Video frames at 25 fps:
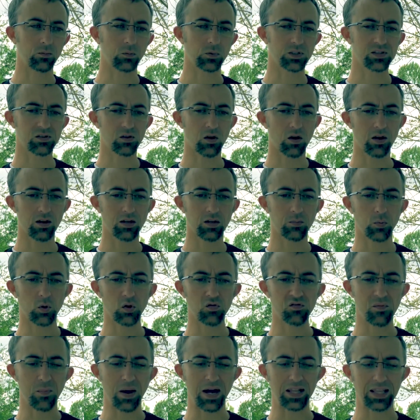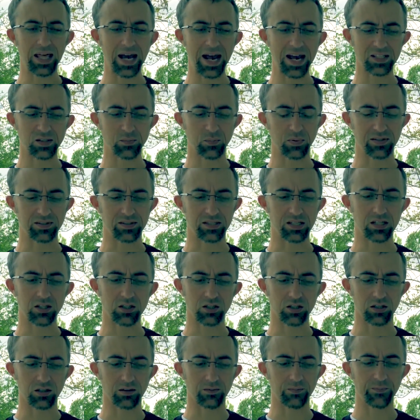Started to move to my last
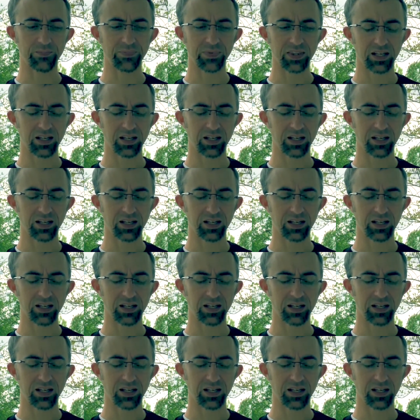position,